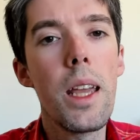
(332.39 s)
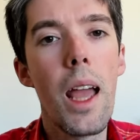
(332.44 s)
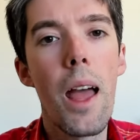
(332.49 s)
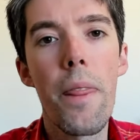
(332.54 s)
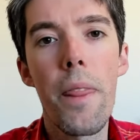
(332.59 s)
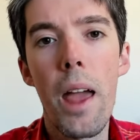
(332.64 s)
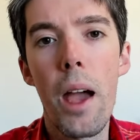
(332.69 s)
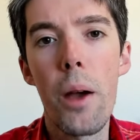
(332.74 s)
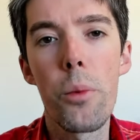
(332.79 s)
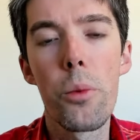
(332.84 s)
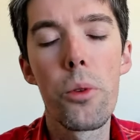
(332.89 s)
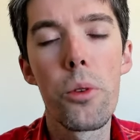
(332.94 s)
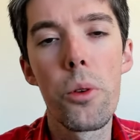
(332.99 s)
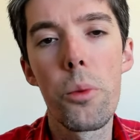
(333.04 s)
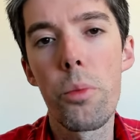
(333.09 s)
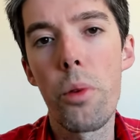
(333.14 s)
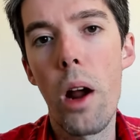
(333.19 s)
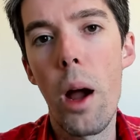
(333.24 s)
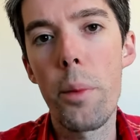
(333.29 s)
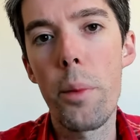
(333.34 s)
and that will
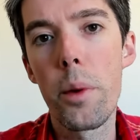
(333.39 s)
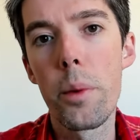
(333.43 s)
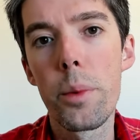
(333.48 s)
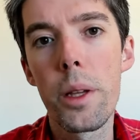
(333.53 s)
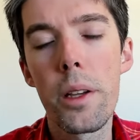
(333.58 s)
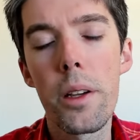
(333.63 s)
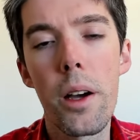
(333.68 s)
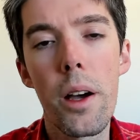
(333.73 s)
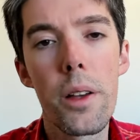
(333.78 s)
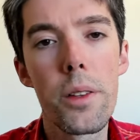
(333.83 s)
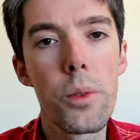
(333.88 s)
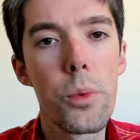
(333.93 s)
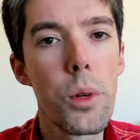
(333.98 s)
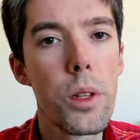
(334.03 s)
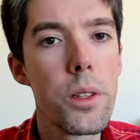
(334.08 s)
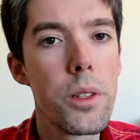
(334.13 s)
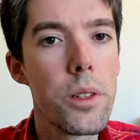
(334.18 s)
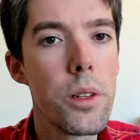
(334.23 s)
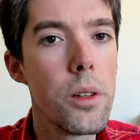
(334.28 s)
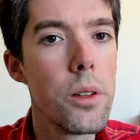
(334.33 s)
probably cause
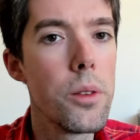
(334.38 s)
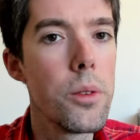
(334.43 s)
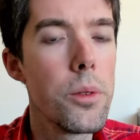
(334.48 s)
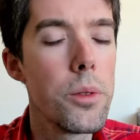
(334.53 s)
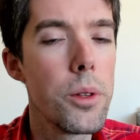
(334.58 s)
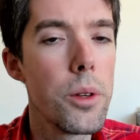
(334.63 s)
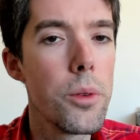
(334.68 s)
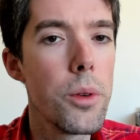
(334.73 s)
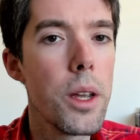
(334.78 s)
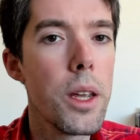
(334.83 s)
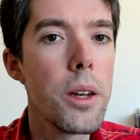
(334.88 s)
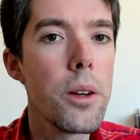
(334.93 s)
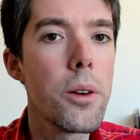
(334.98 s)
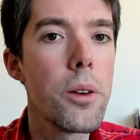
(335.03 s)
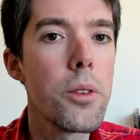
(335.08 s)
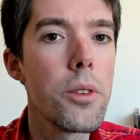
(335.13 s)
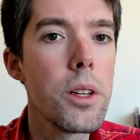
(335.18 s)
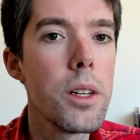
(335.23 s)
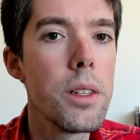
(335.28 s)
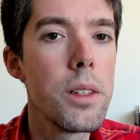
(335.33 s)
winds to, to
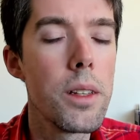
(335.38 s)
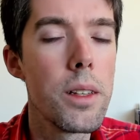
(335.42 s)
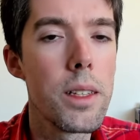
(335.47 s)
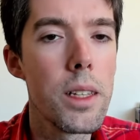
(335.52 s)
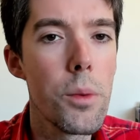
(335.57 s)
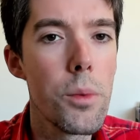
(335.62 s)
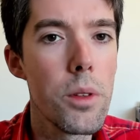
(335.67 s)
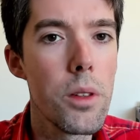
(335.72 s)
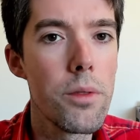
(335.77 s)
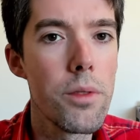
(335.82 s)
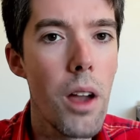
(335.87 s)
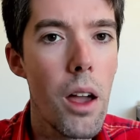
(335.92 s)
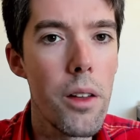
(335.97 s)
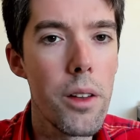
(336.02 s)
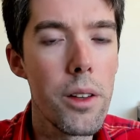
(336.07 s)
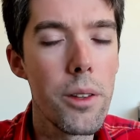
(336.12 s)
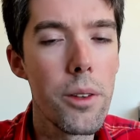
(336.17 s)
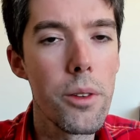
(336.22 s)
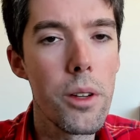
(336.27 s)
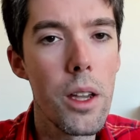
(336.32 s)
increase in some of the
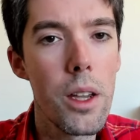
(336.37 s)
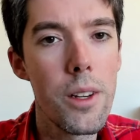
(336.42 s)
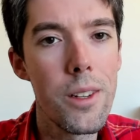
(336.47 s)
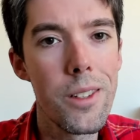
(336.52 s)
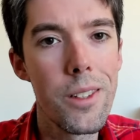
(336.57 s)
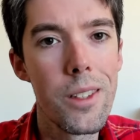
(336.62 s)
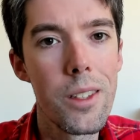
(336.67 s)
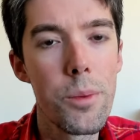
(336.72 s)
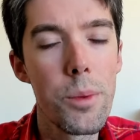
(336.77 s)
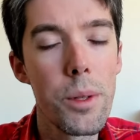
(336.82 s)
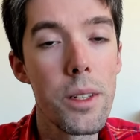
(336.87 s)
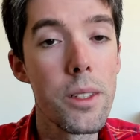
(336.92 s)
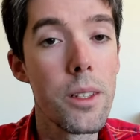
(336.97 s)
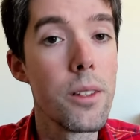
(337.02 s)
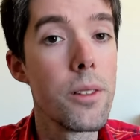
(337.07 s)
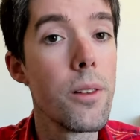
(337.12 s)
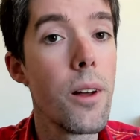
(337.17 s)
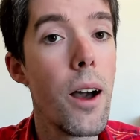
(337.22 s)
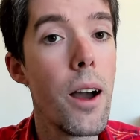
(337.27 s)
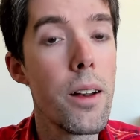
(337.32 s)
valley locations because a
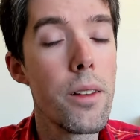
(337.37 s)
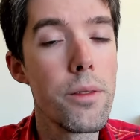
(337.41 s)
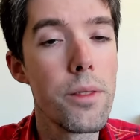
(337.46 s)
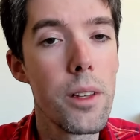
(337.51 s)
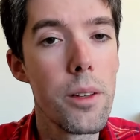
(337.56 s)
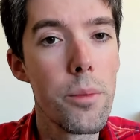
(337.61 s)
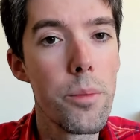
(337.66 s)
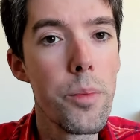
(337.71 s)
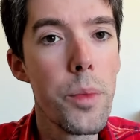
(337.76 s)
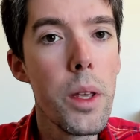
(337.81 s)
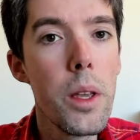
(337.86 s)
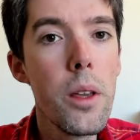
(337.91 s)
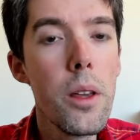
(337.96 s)
lot of them,